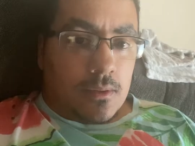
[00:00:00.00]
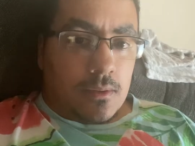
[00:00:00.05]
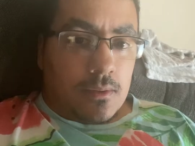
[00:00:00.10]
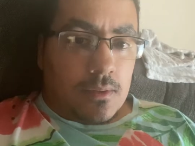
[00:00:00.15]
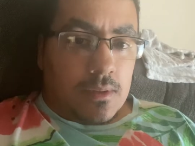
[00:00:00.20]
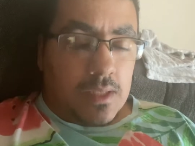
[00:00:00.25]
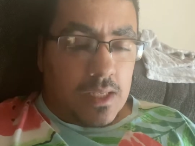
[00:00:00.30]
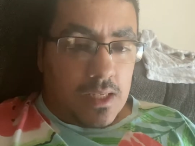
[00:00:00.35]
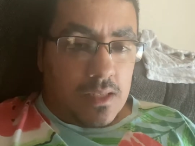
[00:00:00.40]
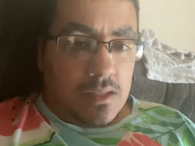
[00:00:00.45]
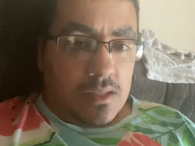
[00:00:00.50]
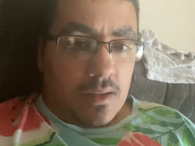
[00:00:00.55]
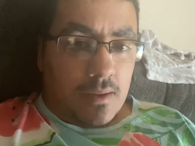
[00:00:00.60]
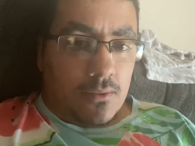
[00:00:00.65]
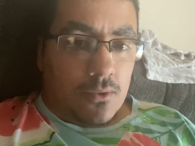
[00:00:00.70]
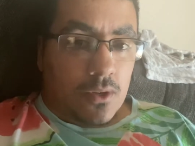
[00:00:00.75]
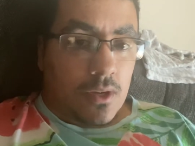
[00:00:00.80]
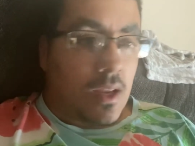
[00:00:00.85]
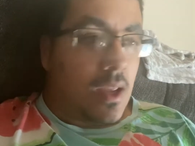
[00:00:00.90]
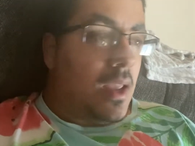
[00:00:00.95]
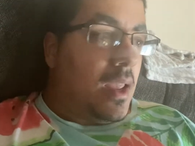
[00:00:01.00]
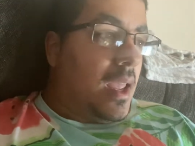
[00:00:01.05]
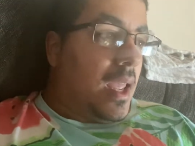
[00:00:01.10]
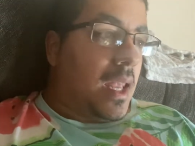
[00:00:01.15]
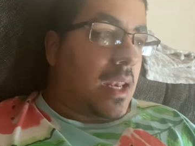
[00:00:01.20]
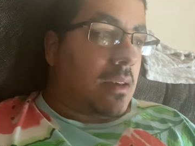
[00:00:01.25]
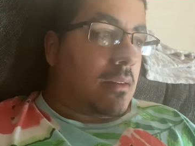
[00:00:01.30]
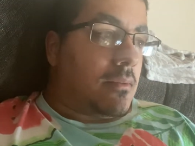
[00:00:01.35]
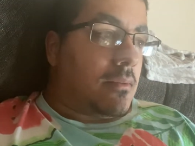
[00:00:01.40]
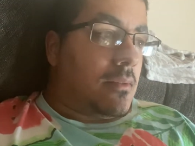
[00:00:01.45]
D7,
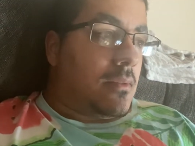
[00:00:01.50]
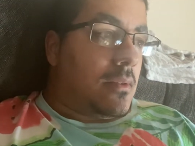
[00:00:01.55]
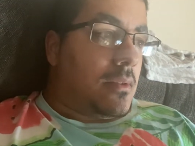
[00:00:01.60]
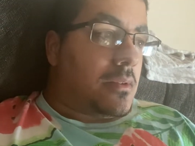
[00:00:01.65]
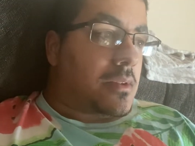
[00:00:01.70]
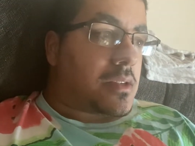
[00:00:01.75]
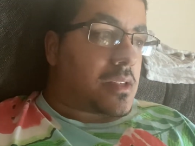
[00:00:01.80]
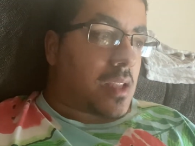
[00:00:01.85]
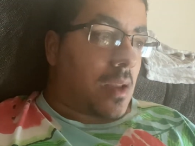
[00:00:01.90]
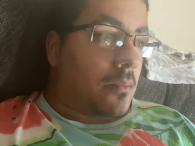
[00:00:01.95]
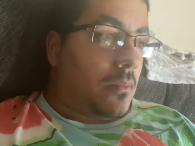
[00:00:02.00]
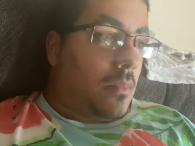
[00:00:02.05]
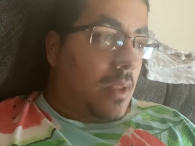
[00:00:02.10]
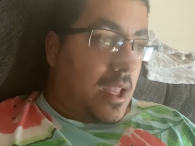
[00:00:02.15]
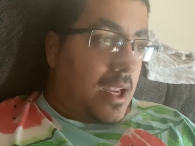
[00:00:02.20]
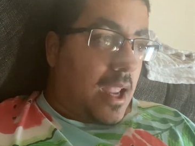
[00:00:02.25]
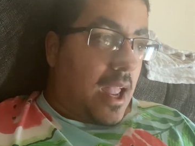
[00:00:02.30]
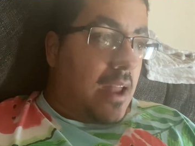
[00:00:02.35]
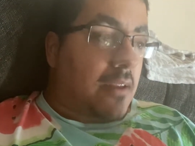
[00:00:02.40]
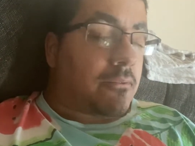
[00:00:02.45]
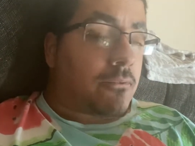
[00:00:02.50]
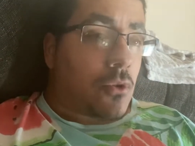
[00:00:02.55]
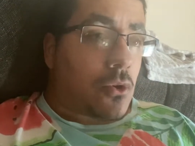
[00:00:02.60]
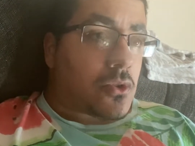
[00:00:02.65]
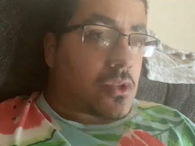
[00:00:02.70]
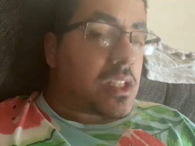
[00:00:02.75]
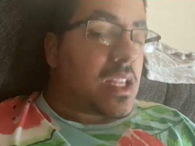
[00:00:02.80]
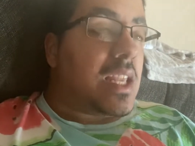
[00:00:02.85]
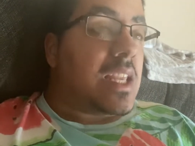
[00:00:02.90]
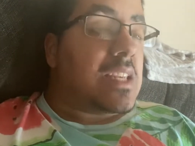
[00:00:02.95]
and some like at
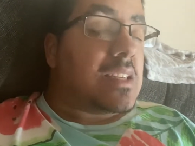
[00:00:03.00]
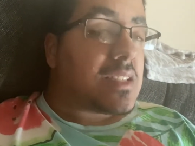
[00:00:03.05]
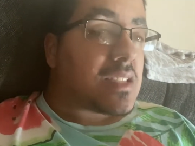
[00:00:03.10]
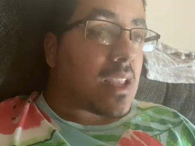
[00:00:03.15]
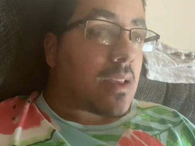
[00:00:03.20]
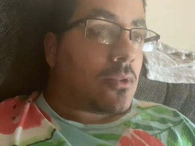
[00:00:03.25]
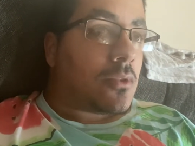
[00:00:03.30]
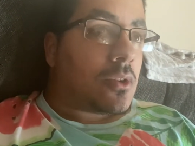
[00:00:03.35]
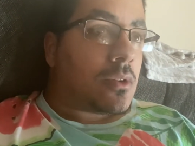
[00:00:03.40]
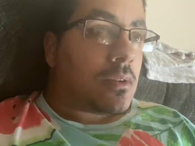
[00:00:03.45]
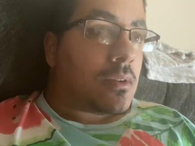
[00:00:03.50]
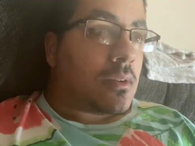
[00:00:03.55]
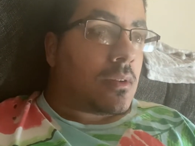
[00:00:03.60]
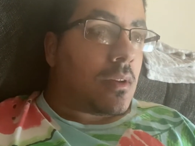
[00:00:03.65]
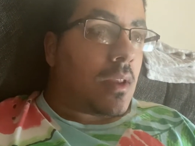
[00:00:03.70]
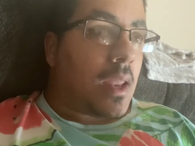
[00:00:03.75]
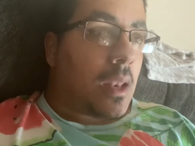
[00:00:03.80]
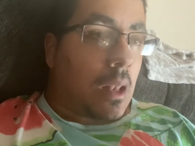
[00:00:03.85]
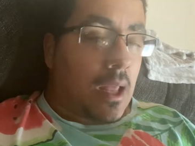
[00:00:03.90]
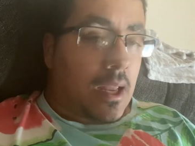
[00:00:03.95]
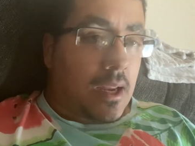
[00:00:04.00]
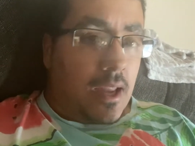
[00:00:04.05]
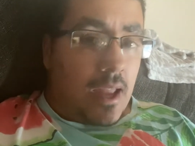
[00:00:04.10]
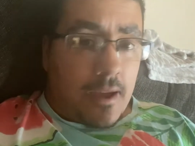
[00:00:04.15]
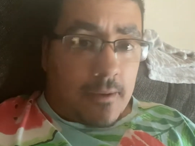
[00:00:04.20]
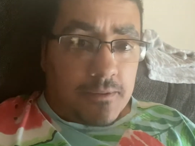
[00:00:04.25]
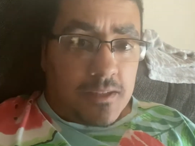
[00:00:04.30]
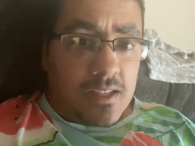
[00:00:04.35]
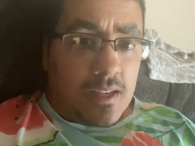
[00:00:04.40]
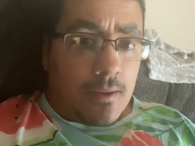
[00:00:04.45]
first E7 and like
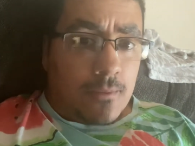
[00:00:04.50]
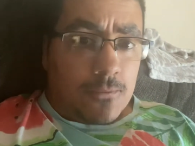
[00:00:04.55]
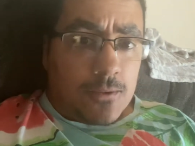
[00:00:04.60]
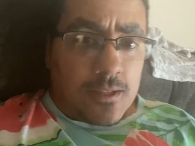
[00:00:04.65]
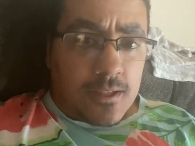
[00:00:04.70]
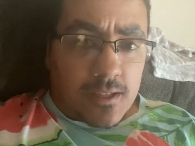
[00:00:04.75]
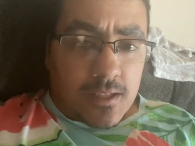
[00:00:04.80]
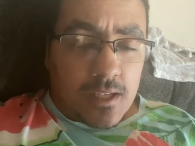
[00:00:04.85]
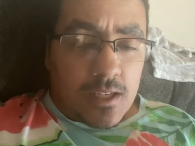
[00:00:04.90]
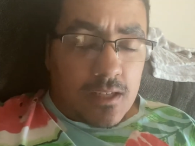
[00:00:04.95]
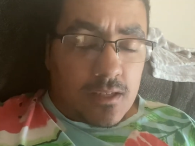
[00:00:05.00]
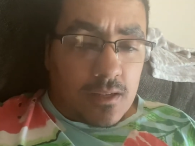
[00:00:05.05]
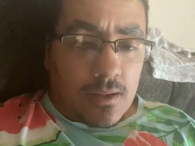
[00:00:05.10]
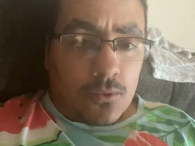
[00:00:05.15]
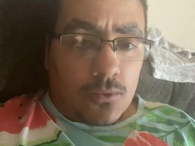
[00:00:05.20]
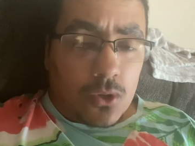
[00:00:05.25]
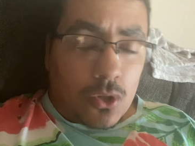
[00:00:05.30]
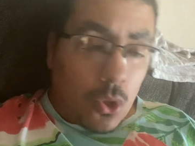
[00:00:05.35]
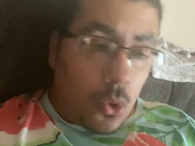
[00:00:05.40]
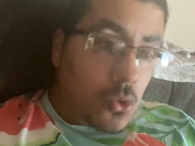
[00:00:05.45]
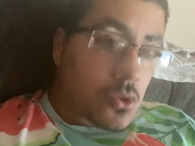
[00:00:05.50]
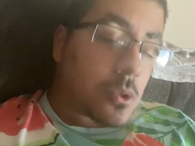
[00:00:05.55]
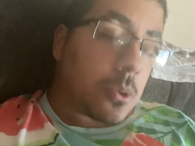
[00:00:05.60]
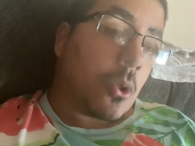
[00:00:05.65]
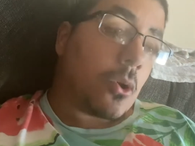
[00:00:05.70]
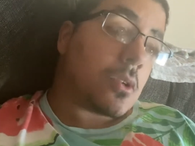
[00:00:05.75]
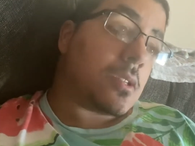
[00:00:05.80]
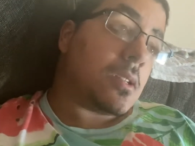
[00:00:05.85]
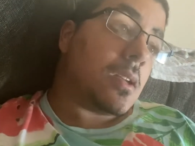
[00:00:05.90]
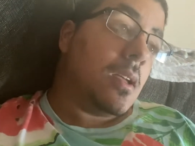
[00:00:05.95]
F7, C7, those
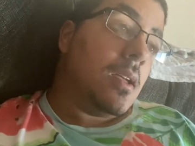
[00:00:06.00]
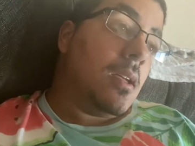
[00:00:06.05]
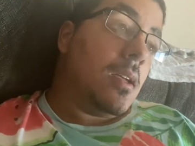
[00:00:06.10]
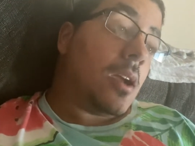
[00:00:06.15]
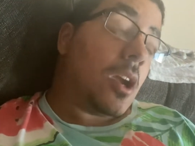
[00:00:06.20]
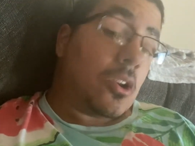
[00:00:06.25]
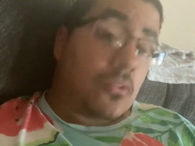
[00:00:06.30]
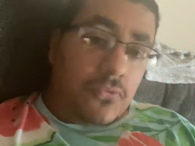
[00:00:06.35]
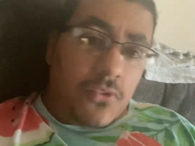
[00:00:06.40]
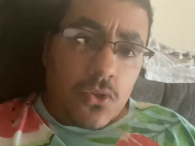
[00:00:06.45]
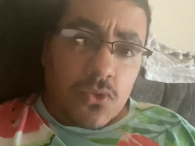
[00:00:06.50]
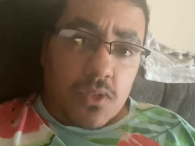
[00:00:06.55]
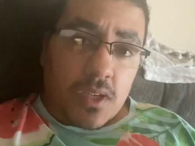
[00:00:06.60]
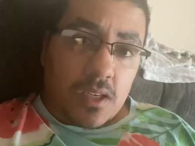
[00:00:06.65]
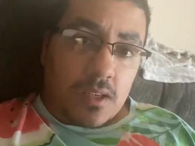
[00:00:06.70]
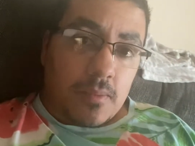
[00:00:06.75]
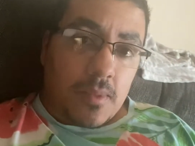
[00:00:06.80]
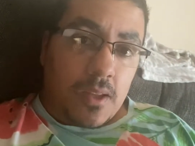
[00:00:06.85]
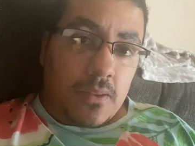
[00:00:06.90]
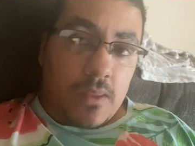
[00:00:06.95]
looked confusing to me.